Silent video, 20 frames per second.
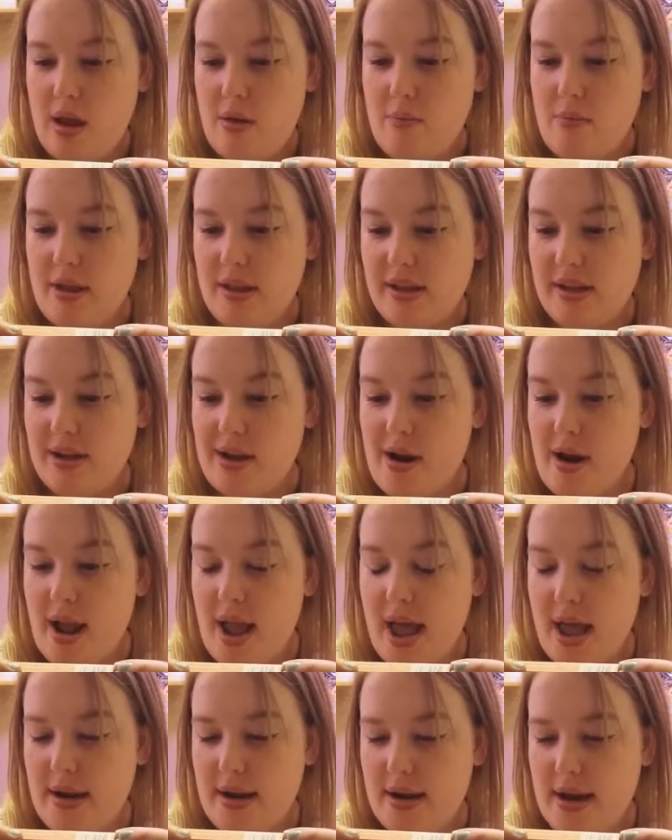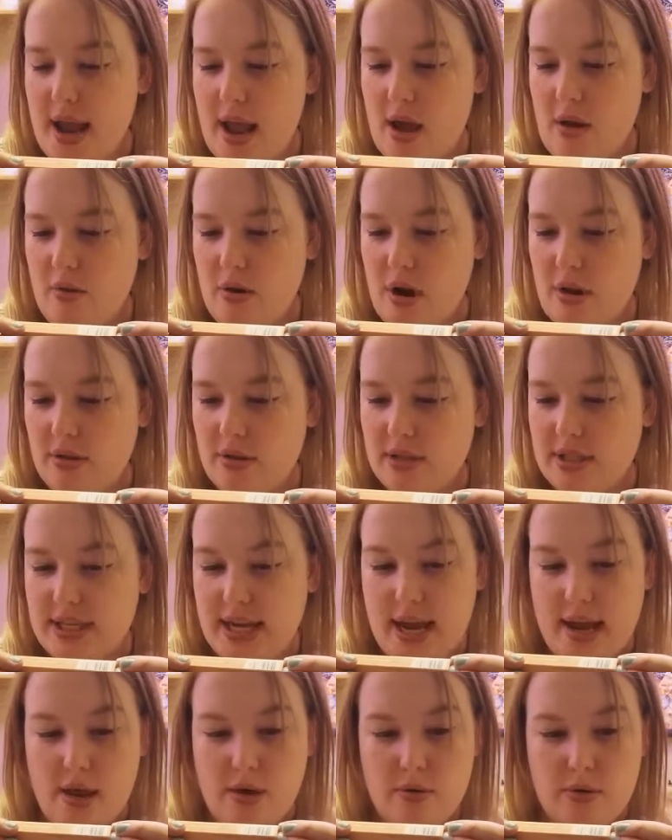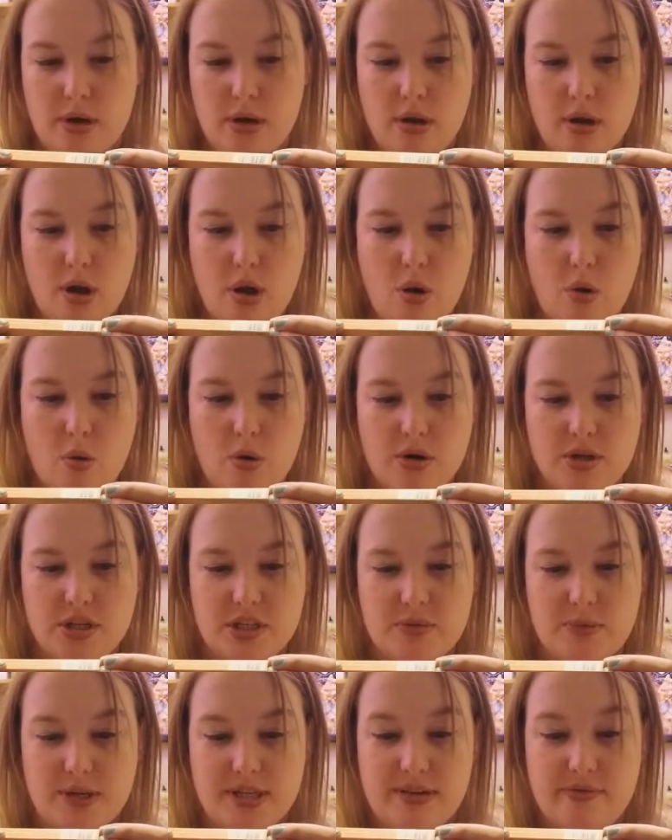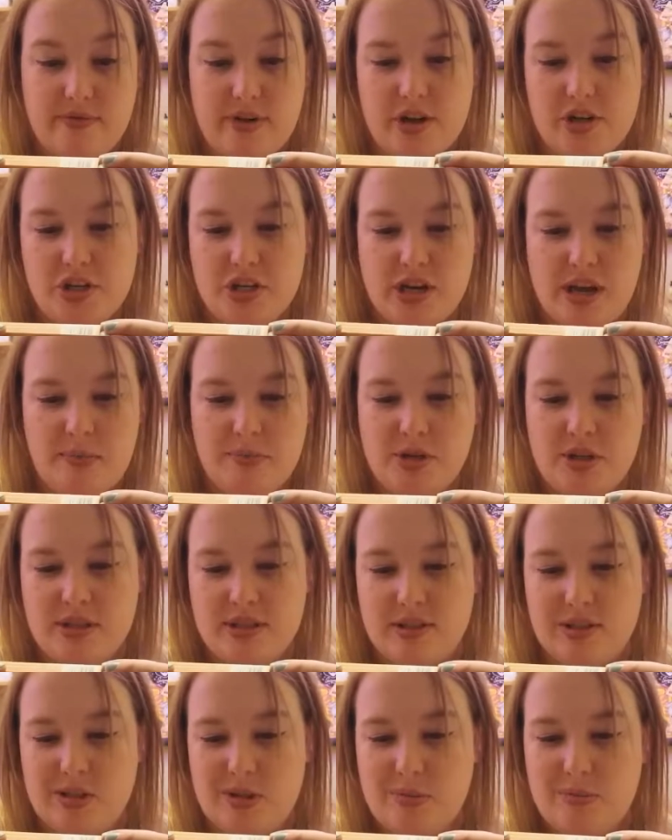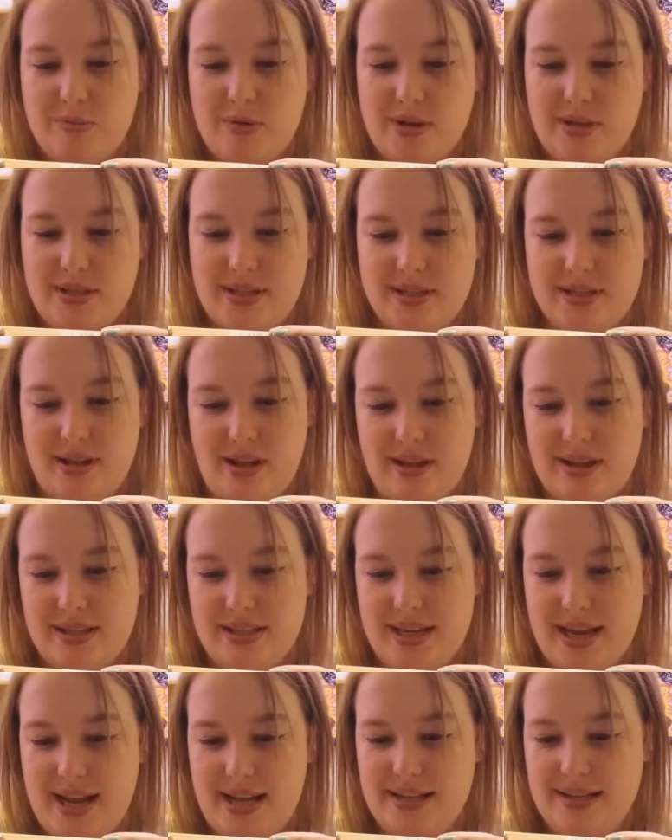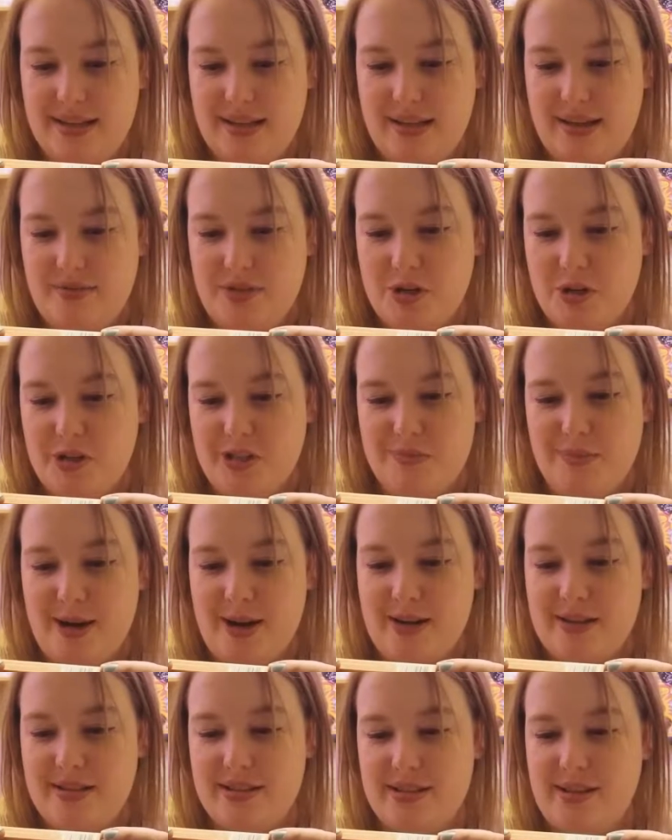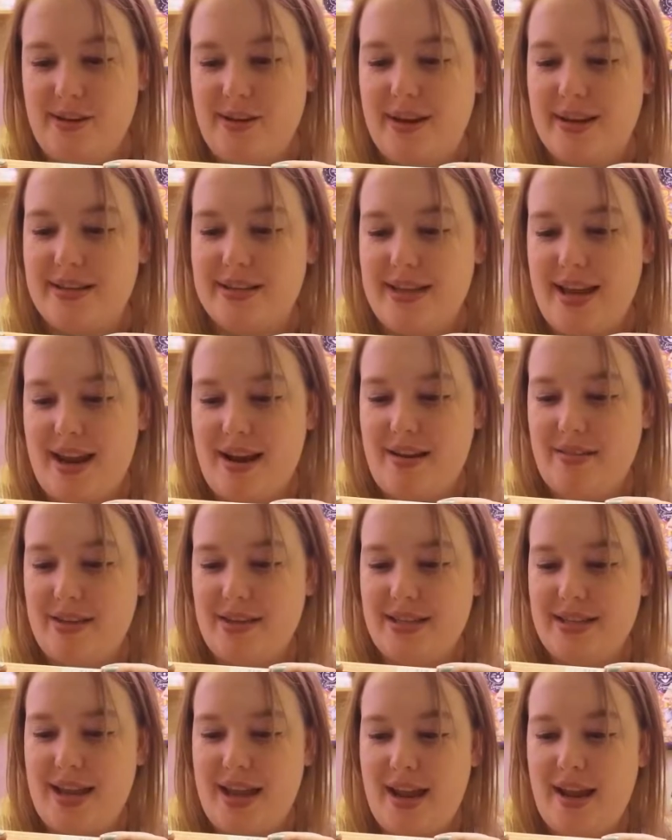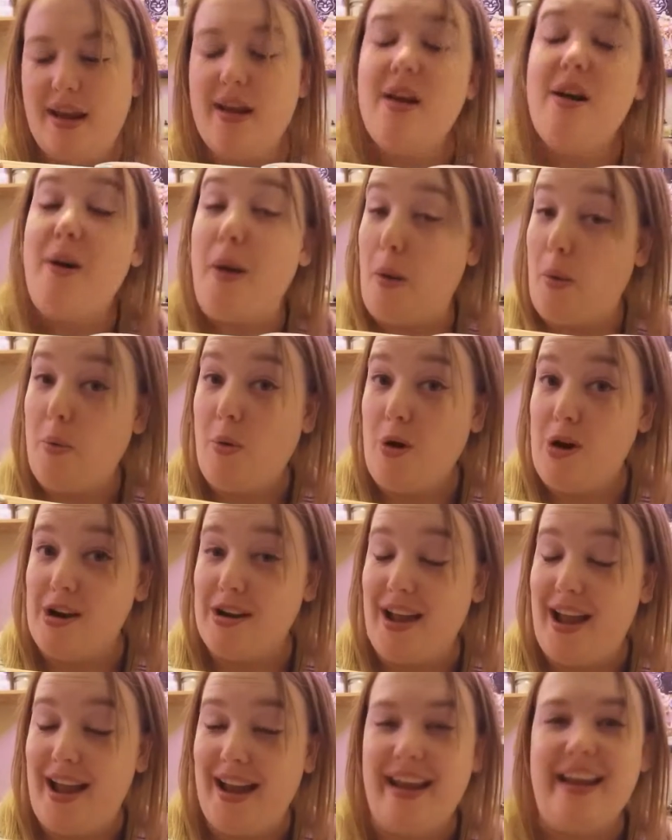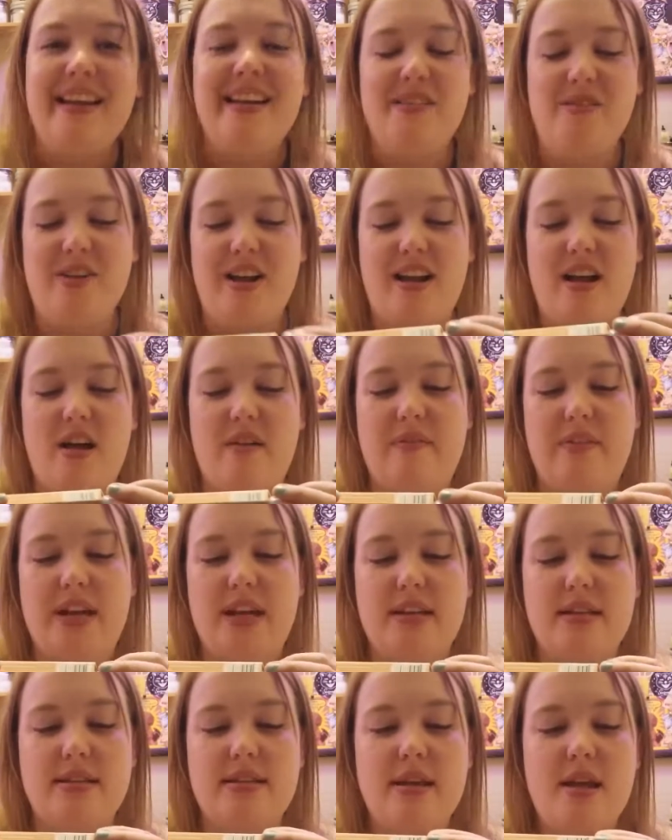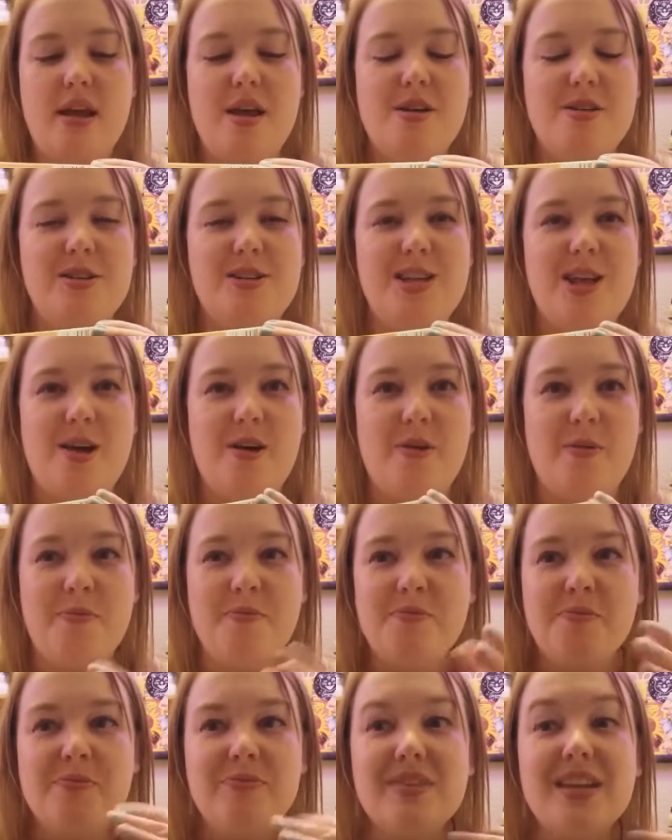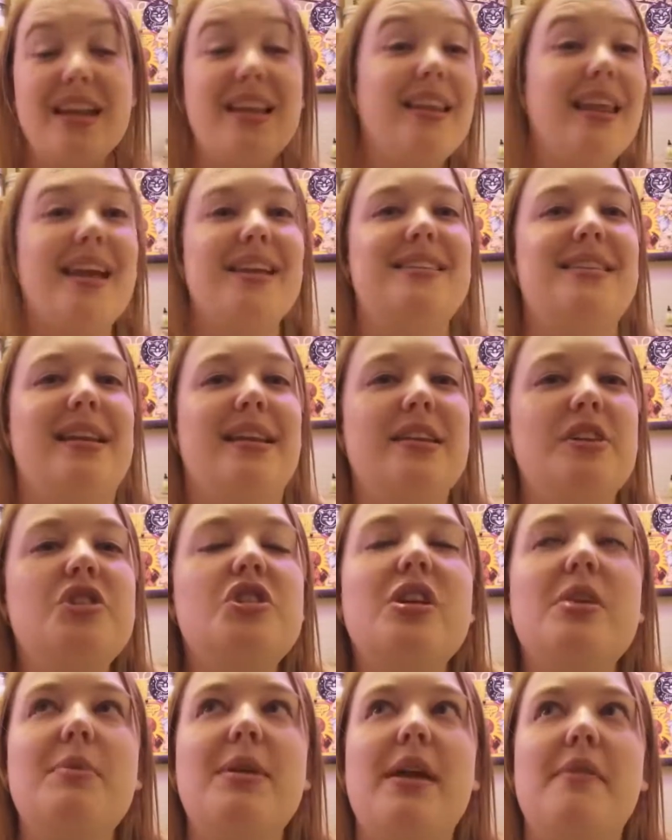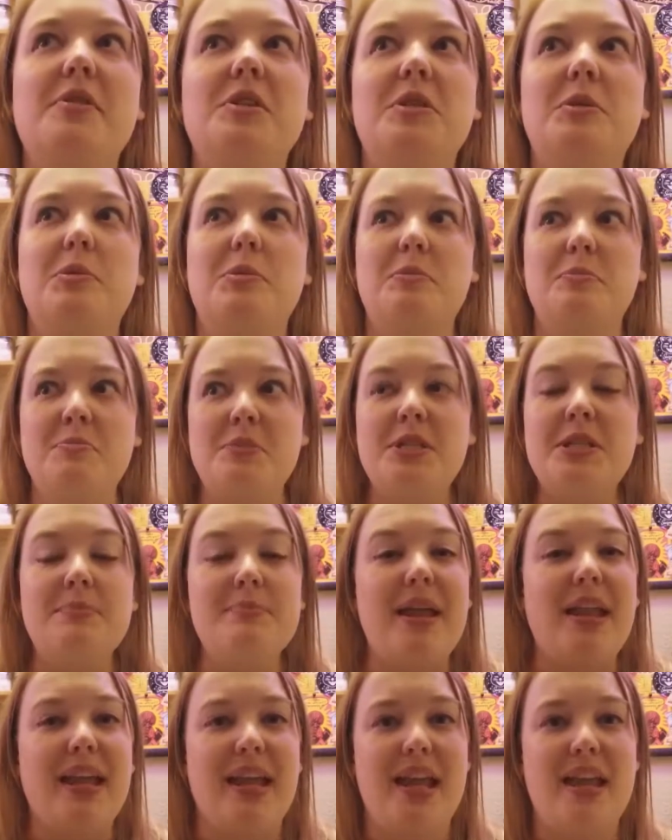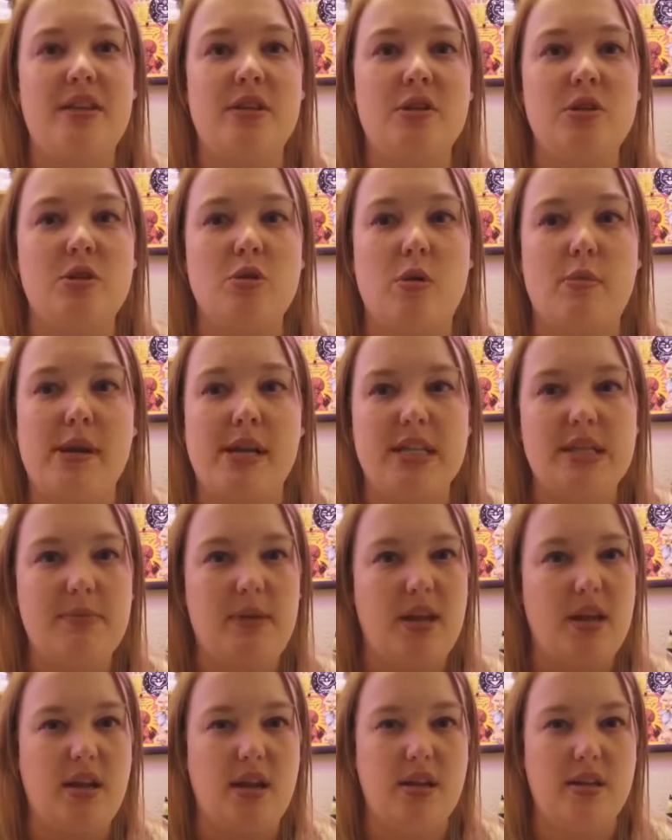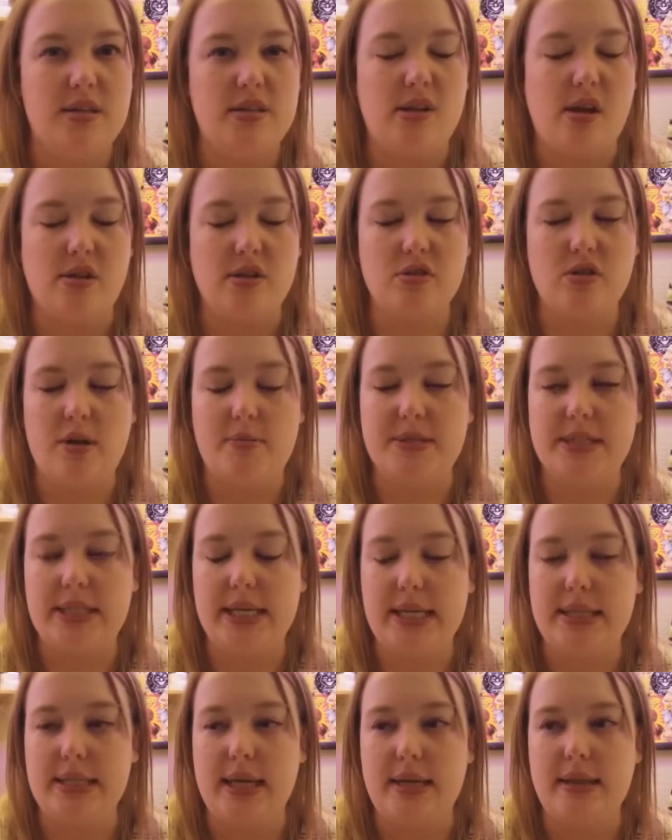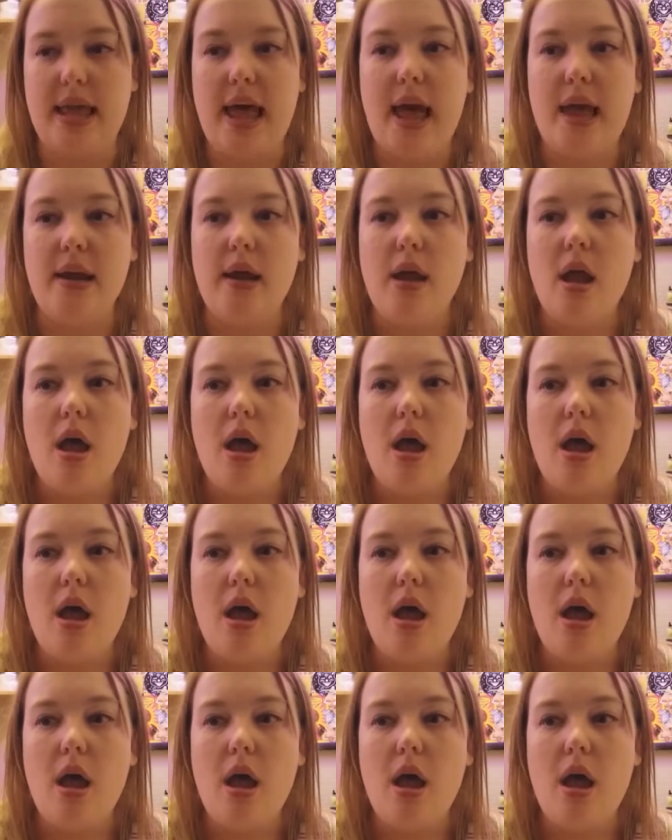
Whether you're headed out on the town or just want to freshen up, just a spritz is all it takes to lift your spirits so you can take on the day or night with confidence. So, like I said, initially when I was smelling it in the store, when I was smelling like the salt scrubs and things like that,